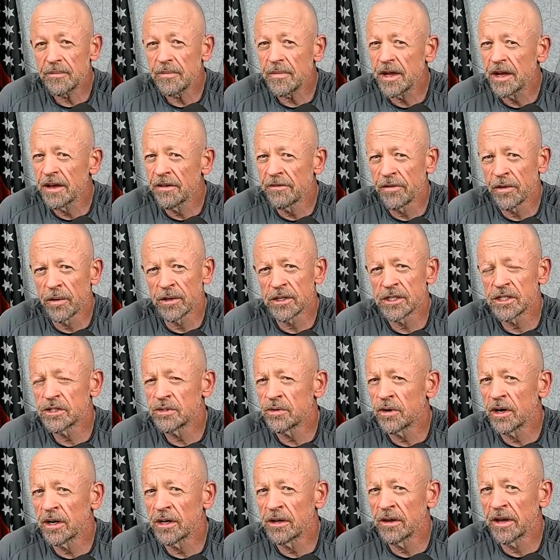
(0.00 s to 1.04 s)
if you're
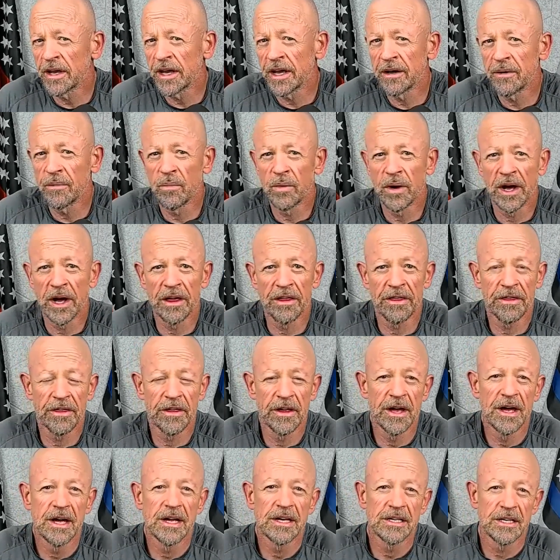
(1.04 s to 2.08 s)
struggling with
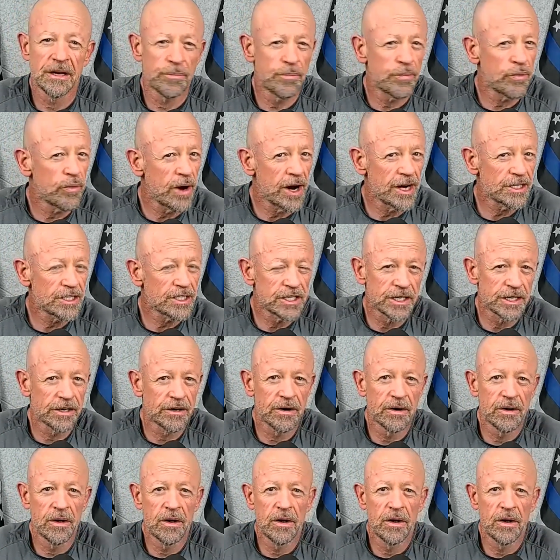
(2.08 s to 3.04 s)
depression